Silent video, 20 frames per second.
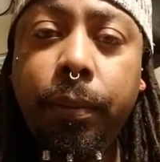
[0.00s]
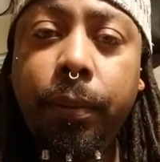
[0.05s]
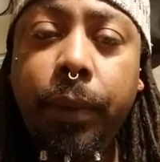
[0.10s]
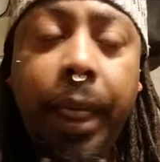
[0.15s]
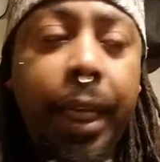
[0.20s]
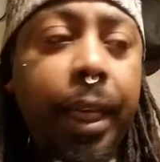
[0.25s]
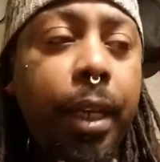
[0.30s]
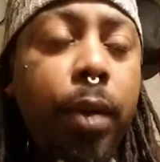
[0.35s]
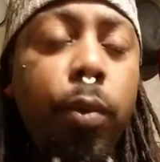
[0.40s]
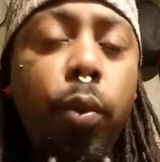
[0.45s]

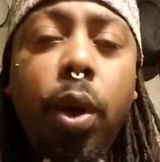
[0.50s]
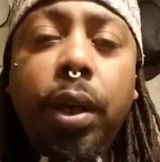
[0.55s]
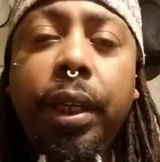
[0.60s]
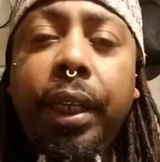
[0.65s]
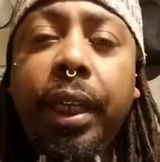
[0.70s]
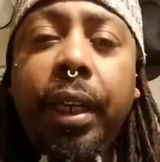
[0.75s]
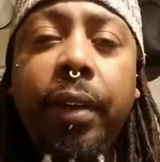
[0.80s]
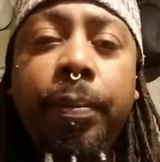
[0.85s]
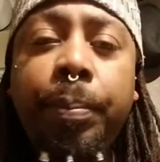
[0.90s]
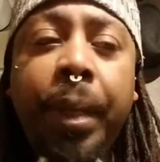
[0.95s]
He didn't want to
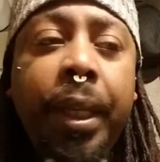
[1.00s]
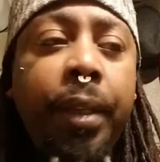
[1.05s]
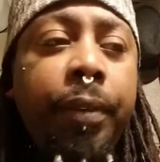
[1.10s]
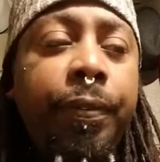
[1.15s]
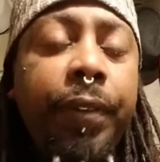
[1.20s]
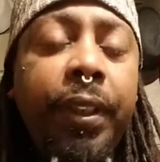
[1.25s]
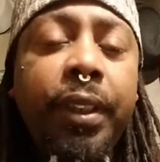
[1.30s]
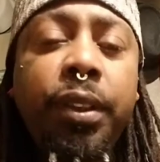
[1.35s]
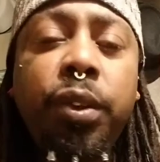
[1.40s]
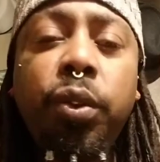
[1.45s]
give
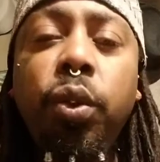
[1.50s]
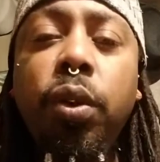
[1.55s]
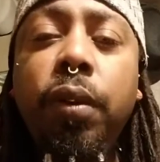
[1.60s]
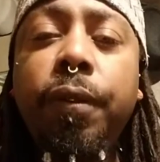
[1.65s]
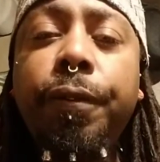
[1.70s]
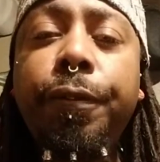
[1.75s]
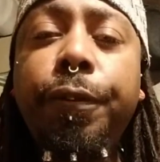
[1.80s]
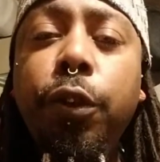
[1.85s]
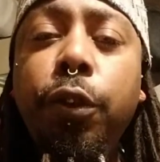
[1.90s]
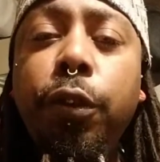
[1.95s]
benefits to a
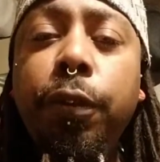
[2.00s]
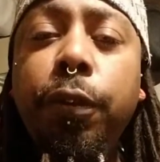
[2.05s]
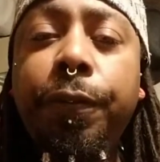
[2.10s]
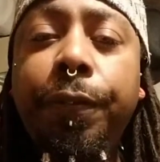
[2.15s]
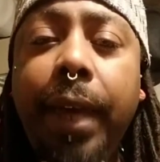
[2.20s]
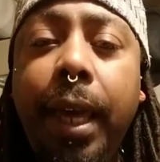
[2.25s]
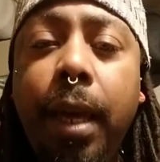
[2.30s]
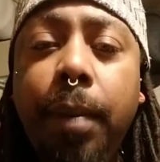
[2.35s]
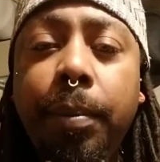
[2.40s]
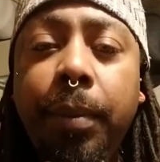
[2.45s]
full
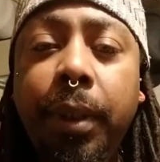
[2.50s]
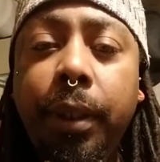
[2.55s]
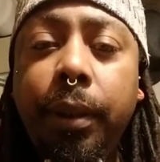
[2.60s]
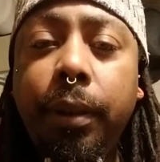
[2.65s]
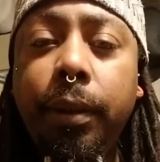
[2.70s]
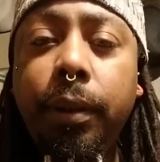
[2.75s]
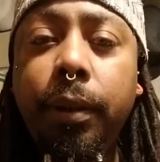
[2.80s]
family.